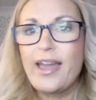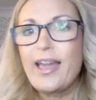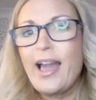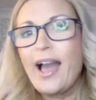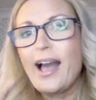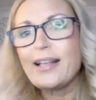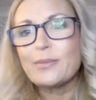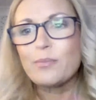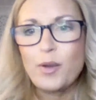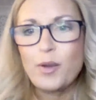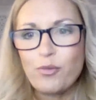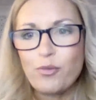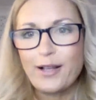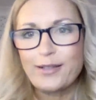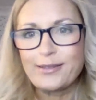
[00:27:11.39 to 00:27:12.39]
It has my
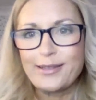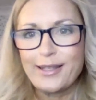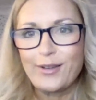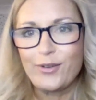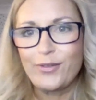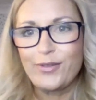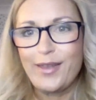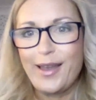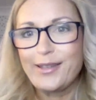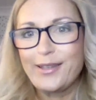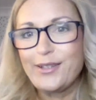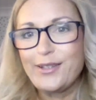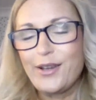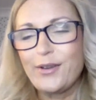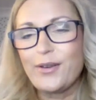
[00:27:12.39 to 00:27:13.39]
branding on there.
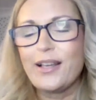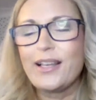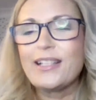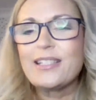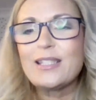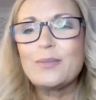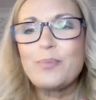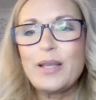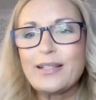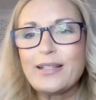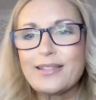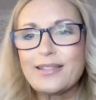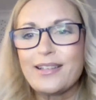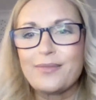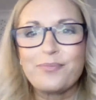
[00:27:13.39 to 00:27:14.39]
It
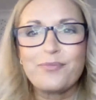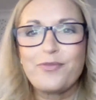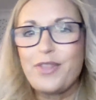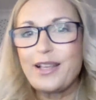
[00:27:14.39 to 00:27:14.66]
speaks to